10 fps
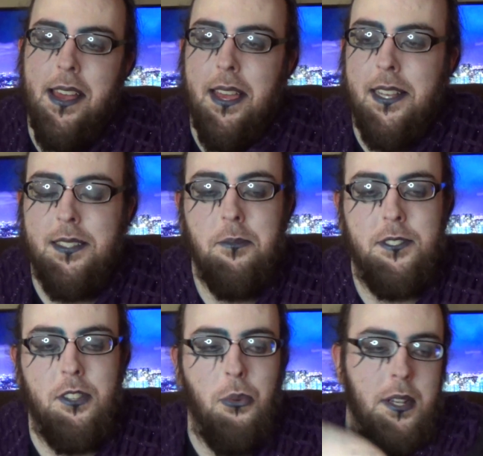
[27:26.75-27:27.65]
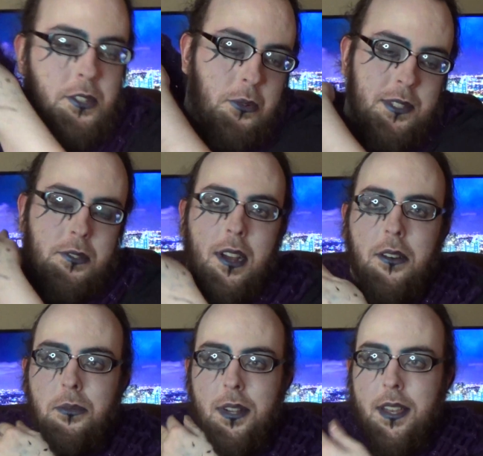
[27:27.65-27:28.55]
guess I'm just a witch who was
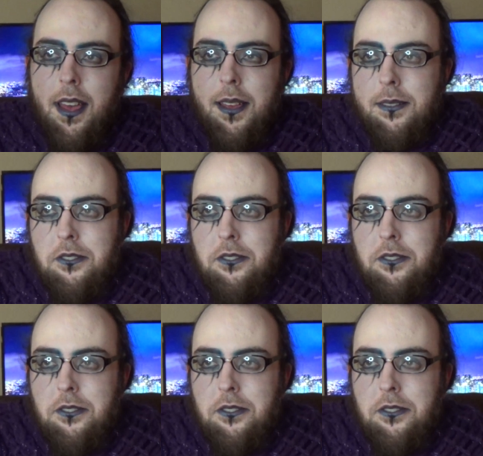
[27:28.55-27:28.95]
drowned one day,